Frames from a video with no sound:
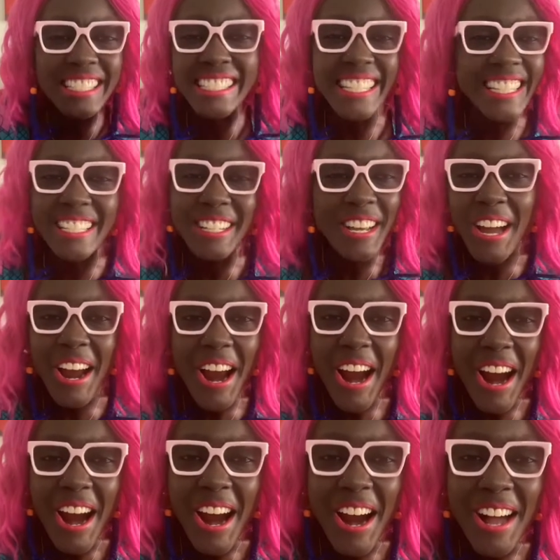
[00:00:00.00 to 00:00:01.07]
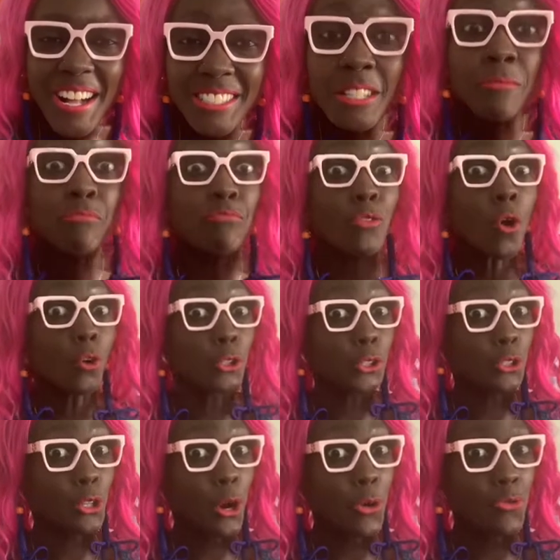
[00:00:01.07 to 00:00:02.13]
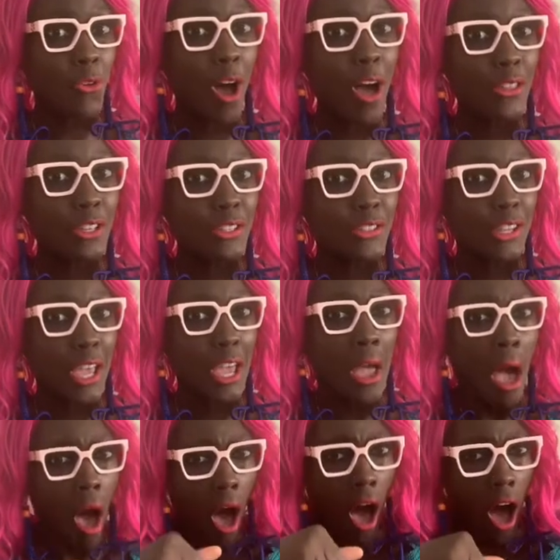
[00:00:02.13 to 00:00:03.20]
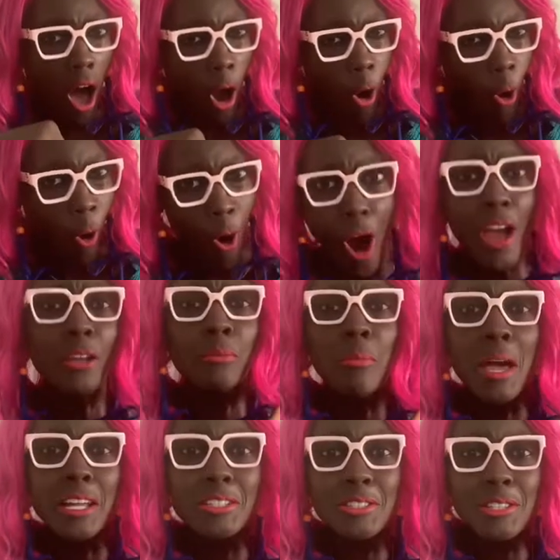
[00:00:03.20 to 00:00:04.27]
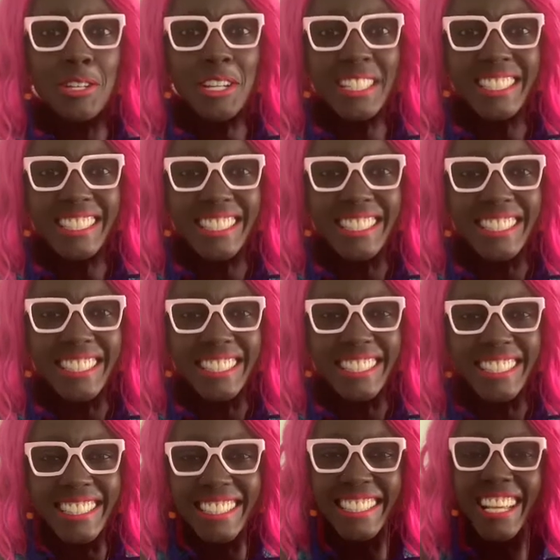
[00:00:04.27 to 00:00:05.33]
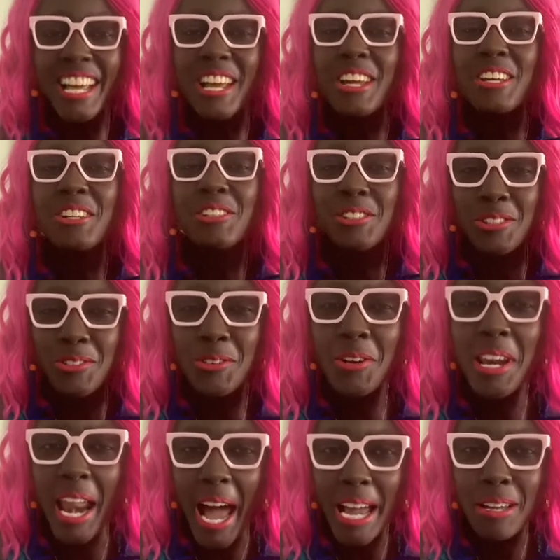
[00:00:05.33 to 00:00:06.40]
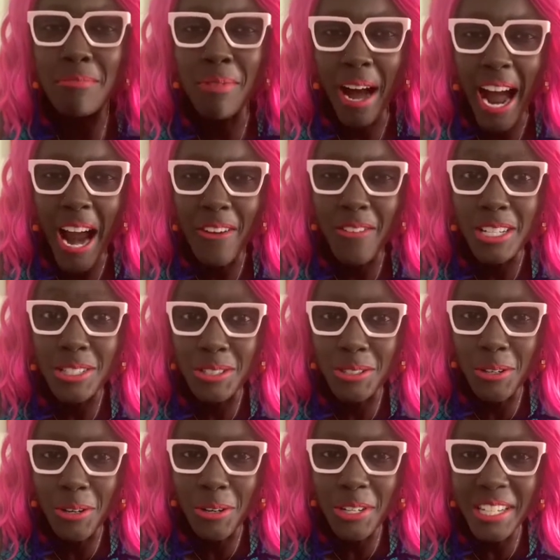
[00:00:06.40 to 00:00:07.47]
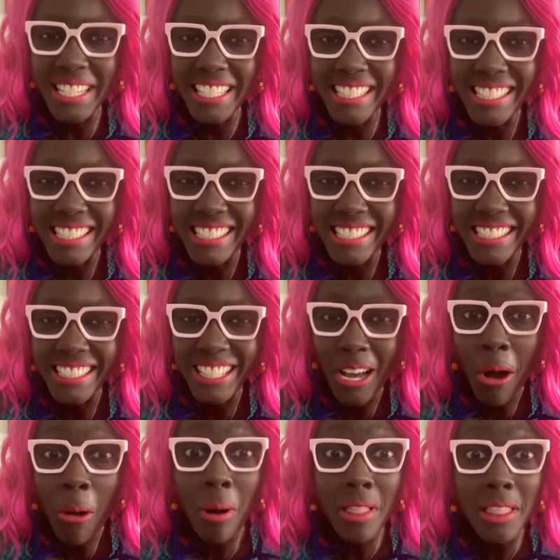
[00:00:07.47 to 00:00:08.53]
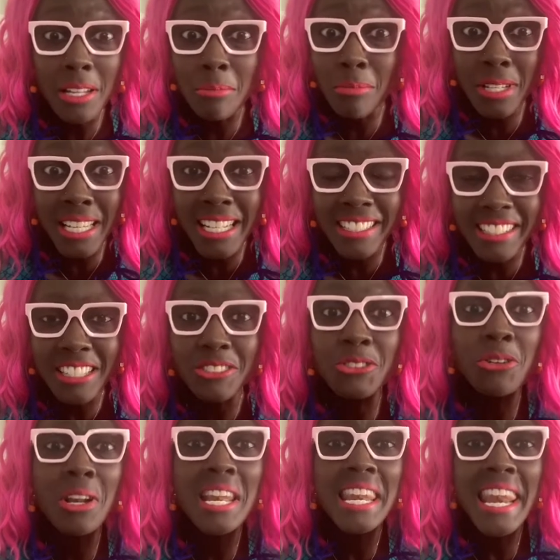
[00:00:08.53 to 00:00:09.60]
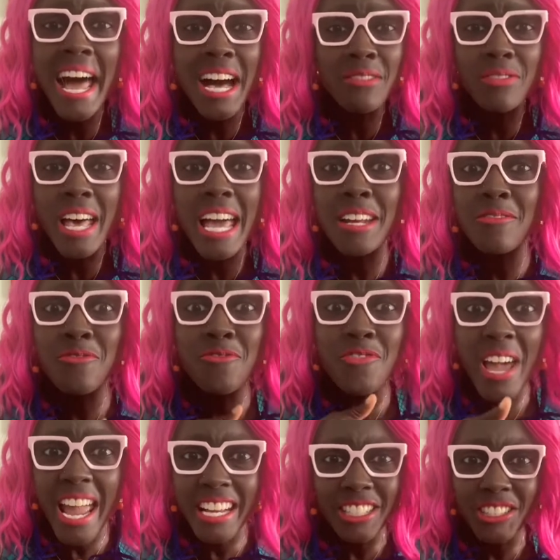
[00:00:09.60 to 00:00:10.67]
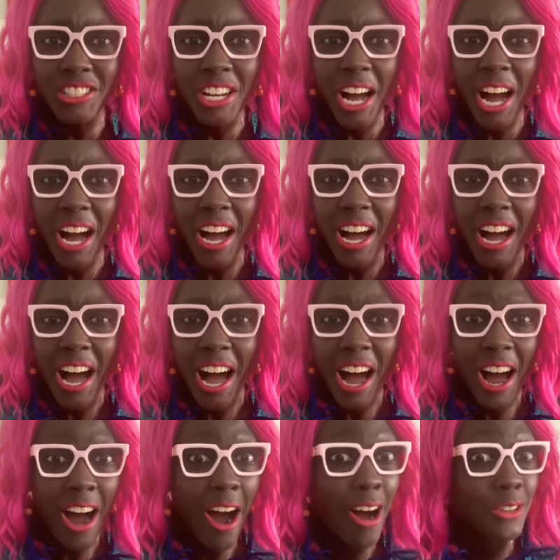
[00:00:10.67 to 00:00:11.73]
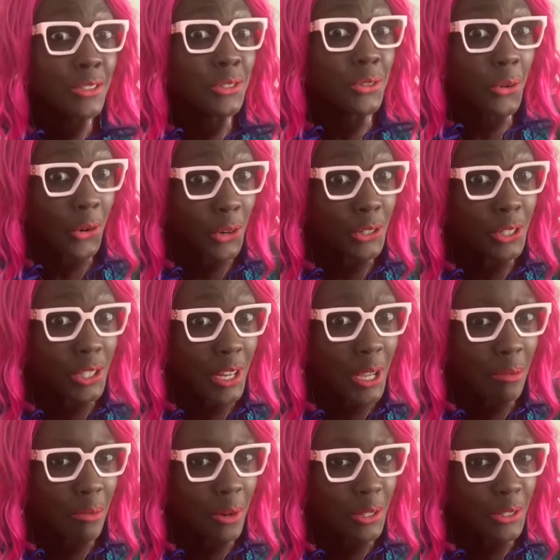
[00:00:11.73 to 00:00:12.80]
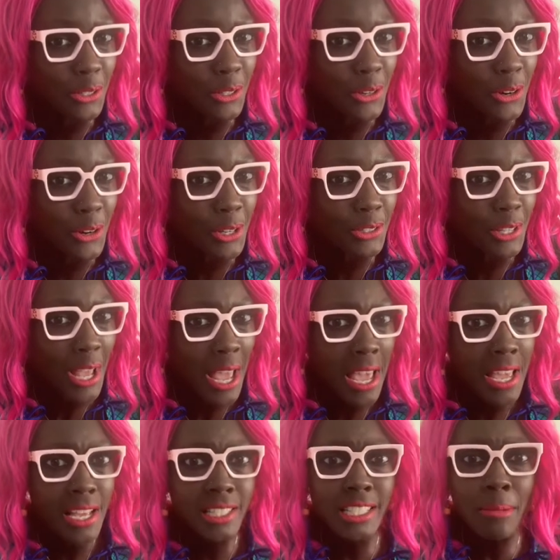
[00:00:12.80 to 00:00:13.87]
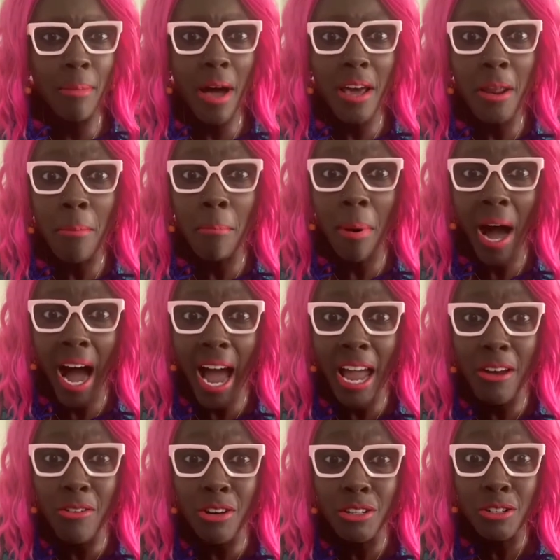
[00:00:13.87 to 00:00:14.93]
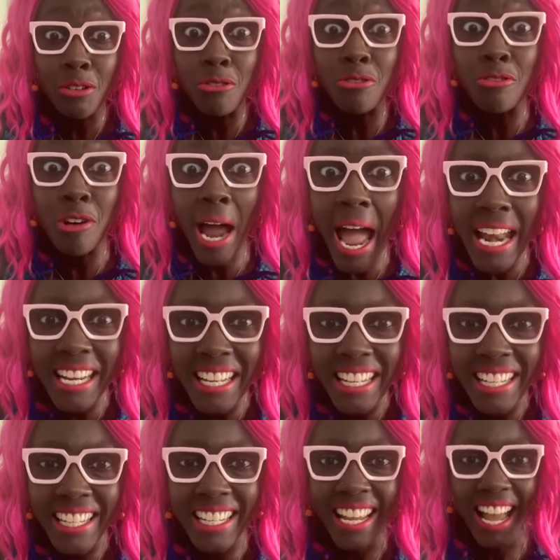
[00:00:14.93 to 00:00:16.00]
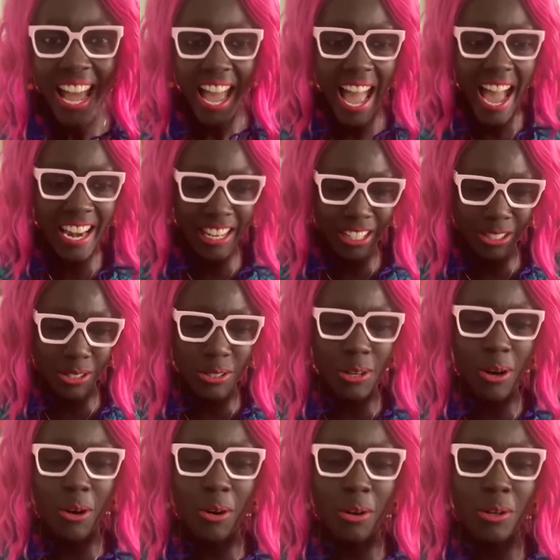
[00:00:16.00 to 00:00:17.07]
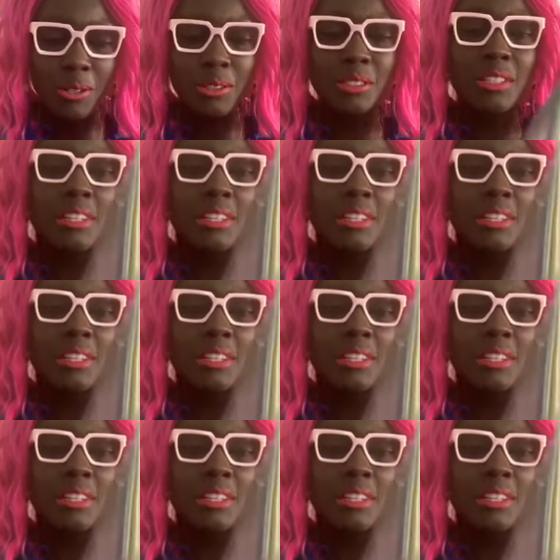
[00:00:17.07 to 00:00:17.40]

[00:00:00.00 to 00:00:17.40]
boys and girls. Or should I rather say, ahoy, mateys. Do you like pirate stories? Well, it means that you love adventure. Our story today, boys and girls, is about a pirate granny, and it's called